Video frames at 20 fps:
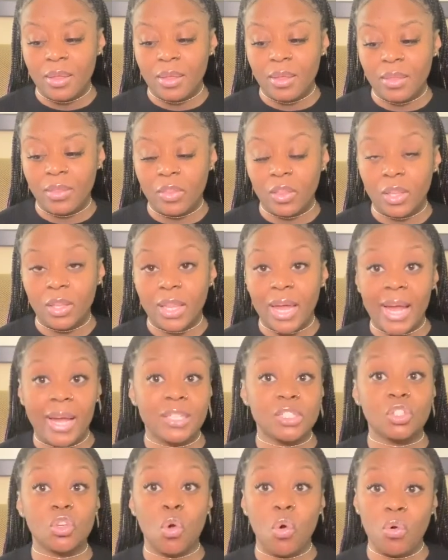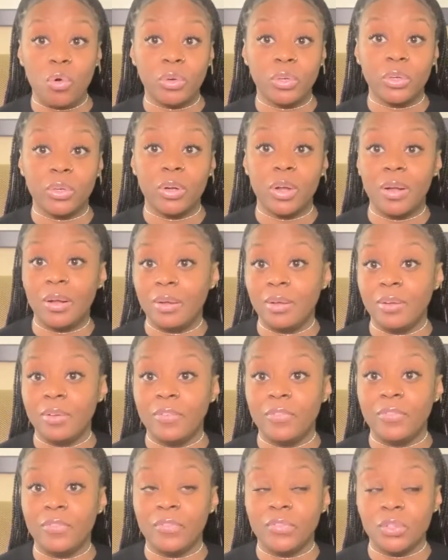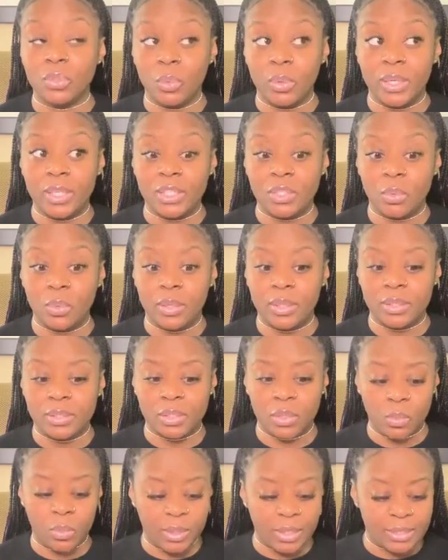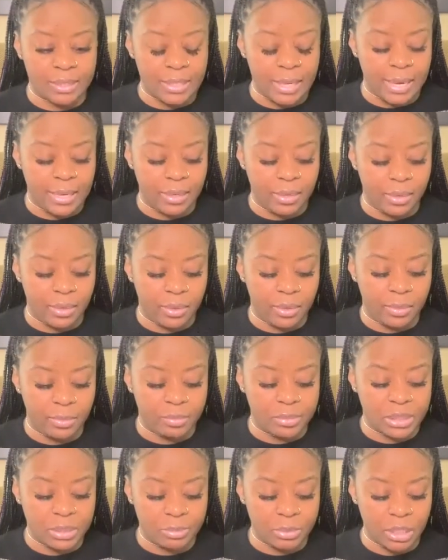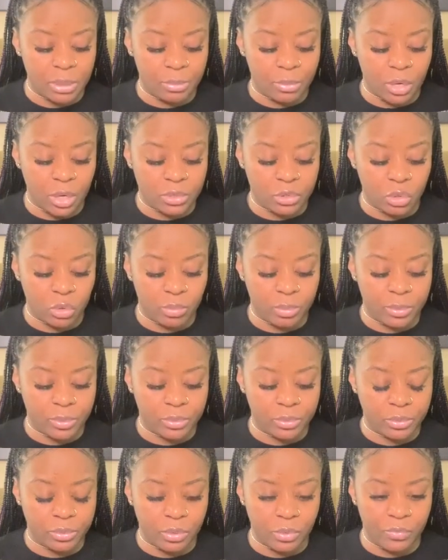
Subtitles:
the last quarter of 2020. So what is that? September, October,